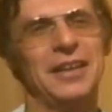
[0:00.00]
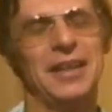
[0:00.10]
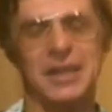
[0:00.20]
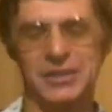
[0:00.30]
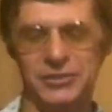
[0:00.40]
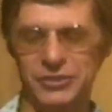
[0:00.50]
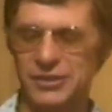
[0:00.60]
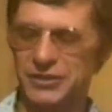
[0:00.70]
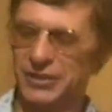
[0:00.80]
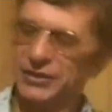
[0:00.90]
and she
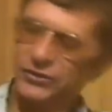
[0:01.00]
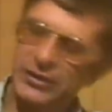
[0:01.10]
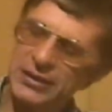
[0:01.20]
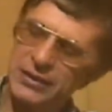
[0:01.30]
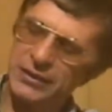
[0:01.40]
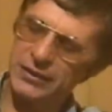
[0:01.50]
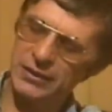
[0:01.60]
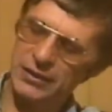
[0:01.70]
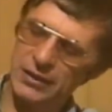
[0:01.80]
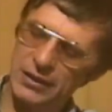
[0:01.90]
said, "Gee, uh,
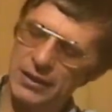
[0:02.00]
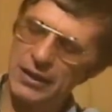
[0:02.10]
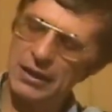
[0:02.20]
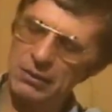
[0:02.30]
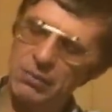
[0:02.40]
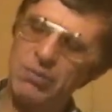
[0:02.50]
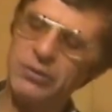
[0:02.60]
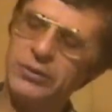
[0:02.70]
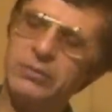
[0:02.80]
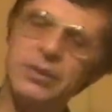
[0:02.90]
how are you?"